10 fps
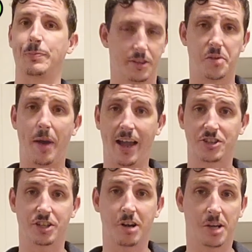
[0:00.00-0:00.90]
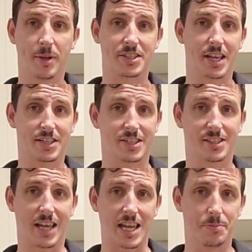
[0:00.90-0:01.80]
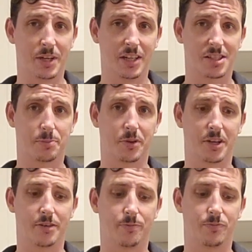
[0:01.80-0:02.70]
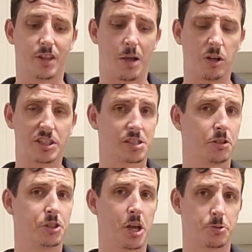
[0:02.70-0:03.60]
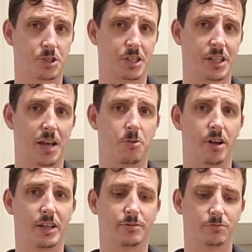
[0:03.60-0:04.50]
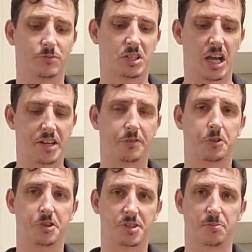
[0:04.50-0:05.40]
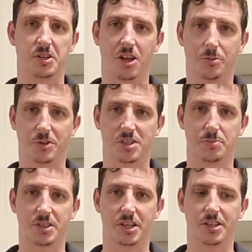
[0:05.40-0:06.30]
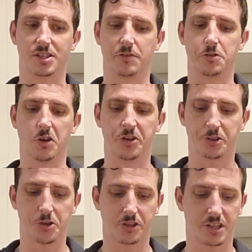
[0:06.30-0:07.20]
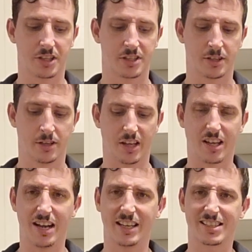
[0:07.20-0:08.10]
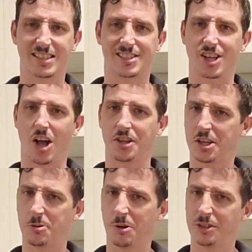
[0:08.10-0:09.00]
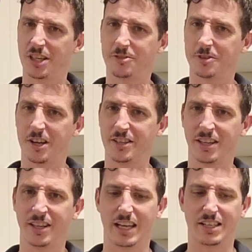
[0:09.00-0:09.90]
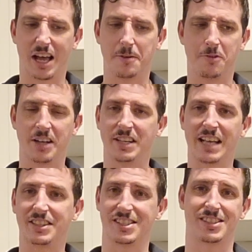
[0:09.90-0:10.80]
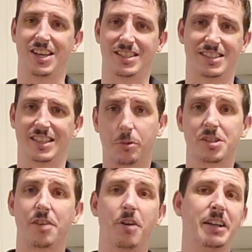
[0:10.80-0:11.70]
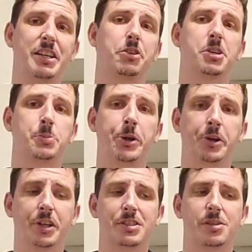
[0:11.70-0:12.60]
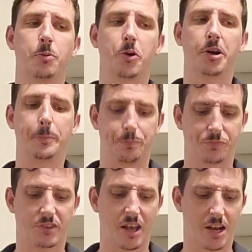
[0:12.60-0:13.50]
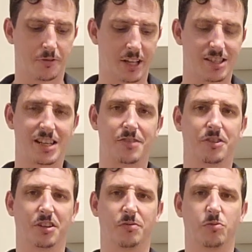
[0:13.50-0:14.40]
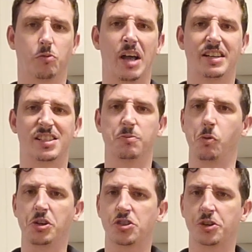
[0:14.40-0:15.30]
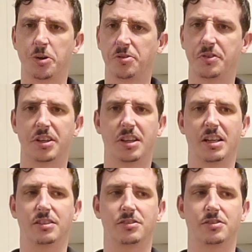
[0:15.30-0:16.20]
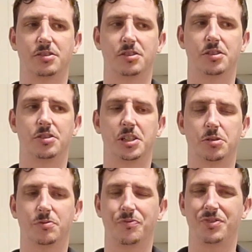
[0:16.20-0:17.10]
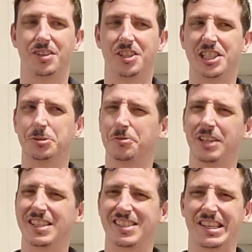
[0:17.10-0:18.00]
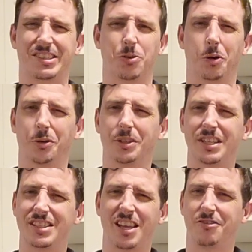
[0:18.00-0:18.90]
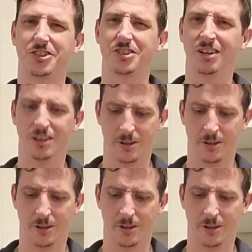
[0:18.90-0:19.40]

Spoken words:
The packaging recommends 6 to 8 minutes, but I want this a little toasty. I want it kind of crispy almost, because if you undercook this, it kind of gets a soggy quality, I find, and I find that disgusting. Plus, I find the crispier it is, the more it kind of gets any of the wetness and moisture out of it, and you deal with less like oiliness, I feel.